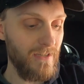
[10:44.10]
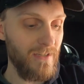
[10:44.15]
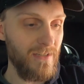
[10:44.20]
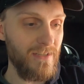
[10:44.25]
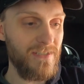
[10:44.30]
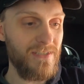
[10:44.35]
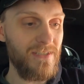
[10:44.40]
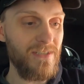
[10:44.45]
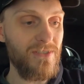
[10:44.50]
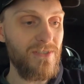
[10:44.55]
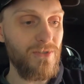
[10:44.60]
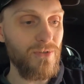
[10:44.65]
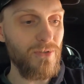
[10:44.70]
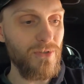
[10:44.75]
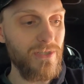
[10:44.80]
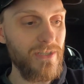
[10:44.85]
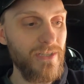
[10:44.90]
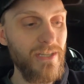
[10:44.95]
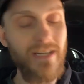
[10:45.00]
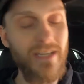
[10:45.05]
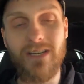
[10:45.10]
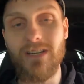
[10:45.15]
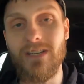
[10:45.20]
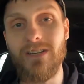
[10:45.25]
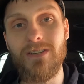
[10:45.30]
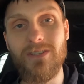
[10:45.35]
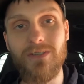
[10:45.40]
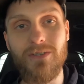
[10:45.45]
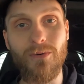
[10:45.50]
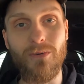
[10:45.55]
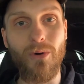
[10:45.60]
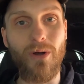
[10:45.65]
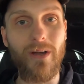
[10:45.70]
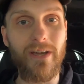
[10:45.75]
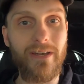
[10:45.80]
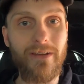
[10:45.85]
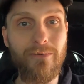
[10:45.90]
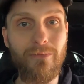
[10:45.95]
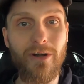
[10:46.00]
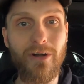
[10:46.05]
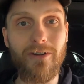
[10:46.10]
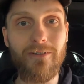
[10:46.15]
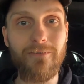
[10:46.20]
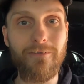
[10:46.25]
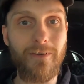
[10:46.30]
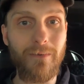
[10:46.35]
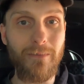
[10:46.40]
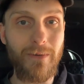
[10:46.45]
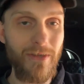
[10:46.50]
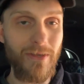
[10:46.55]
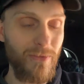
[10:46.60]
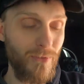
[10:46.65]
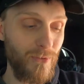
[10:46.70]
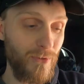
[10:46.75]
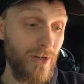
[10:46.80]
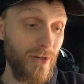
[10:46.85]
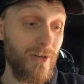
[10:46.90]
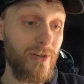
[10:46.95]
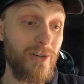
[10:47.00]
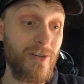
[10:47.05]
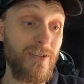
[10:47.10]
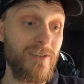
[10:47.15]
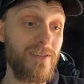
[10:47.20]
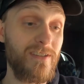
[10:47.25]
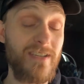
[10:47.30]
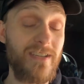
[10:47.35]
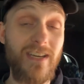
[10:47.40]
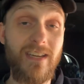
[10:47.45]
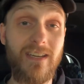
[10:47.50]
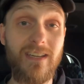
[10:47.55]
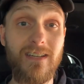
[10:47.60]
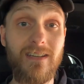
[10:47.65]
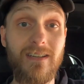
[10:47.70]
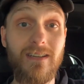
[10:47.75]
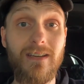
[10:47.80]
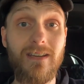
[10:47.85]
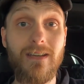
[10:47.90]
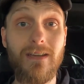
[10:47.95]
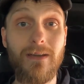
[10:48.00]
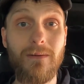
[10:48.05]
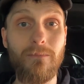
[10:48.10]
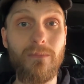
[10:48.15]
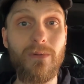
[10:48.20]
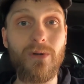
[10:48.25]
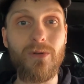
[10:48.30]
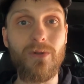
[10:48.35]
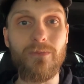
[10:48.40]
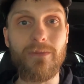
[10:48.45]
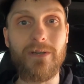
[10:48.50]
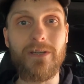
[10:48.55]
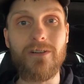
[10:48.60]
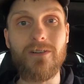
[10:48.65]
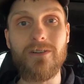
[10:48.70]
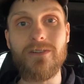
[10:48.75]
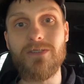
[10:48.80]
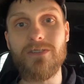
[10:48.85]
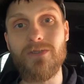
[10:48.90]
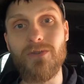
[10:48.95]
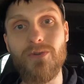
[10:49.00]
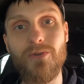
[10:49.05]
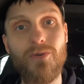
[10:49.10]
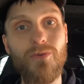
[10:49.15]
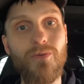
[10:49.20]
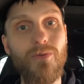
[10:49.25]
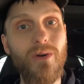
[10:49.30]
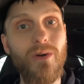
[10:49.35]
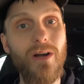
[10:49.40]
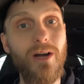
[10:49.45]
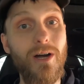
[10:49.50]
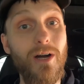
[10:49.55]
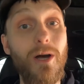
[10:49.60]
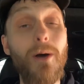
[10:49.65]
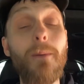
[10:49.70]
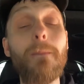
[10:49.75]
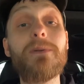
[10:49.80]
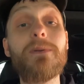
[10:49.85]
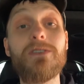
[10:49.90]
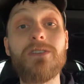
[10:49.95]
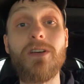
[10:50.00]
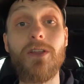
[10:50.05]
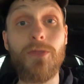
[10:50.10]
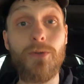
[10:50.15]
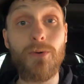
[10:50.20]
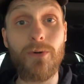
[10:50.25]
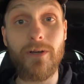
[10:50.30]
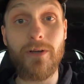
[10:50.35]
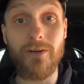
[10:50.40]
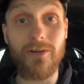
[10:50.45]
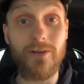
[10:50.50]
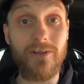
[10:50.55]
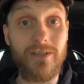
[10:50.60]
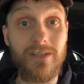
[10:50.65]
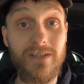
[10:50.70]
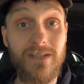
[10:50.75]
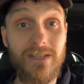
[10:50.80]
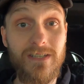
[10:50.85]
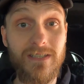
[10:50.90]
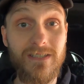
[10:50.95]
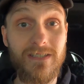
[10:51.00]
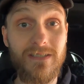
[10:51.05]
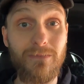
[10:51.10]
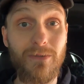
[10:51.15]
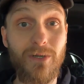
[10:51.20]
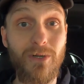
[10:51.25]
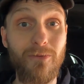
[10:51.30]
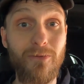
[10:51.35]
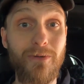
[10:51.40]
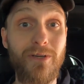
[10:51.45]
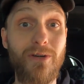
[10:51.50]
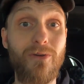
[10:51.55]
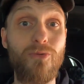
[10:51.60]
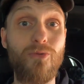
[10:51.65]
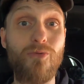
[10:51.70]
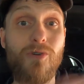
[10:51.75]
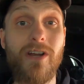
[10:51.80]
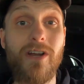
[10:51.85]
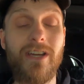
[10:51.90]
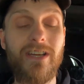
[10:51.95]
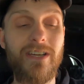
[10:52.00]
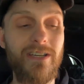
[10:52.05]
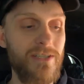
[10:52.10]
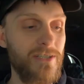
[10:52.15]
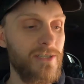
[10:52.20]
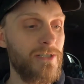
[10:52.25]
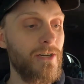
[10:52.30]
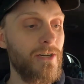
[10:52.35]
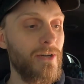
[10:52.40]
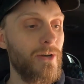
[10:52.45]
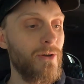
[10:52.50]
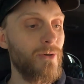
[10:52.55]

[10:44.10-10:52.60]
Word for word: essentially, you want anywhere from a 310 millimeter to up to 360 millimeter range